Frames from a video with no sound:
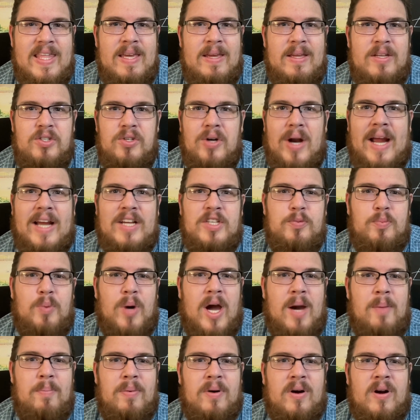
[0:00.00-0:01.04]
tracks
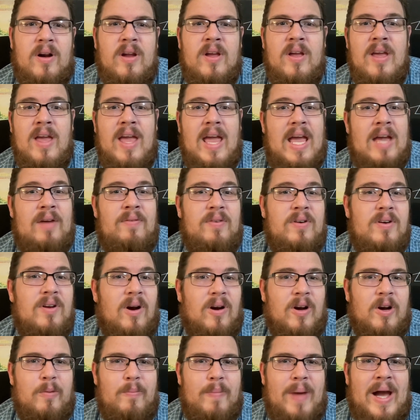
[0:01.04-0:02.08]
proper.
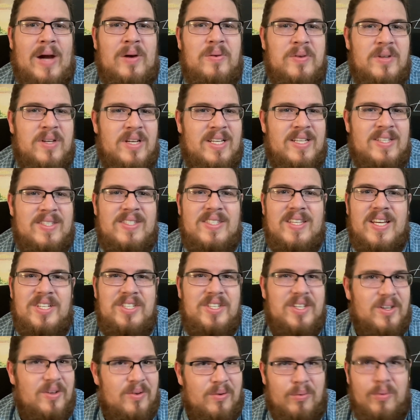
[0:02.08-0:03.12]
Everdark Mountain is such
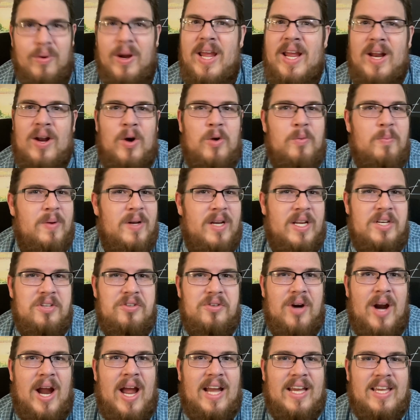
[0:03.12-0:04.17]
a great opening
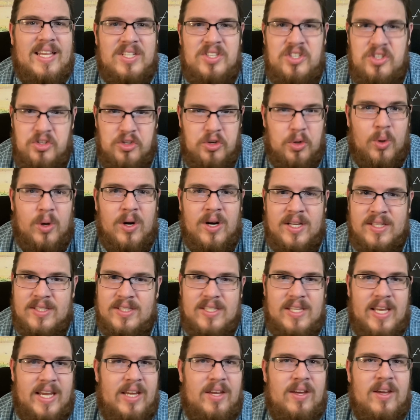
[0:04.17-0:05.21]
track. It's short,
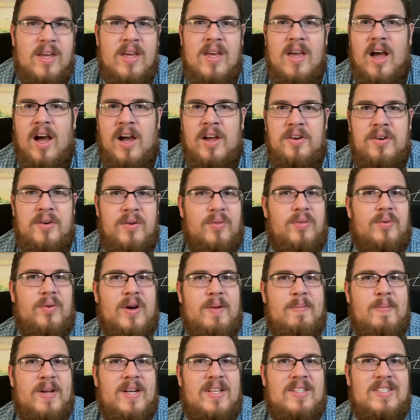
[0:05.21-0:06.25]
it's like under 3
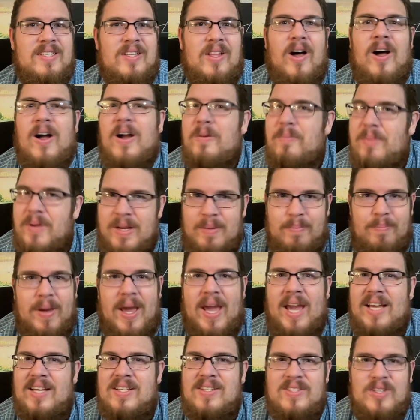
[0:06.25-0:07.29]
minutes long, but it
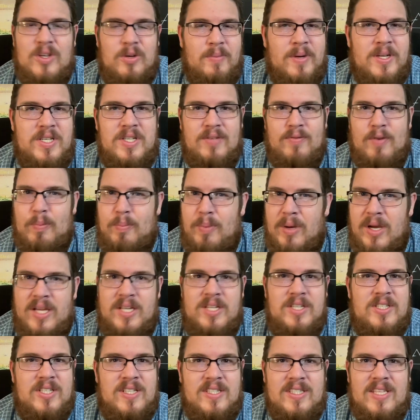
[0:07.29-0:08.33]
packs so much of a
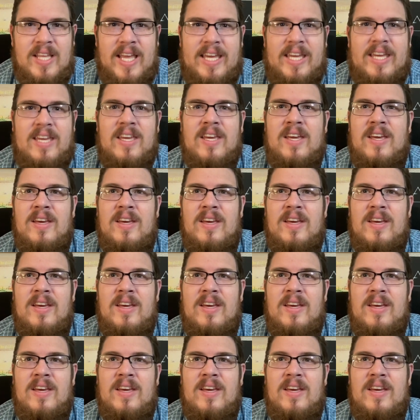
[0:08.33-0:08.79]
punch. It's like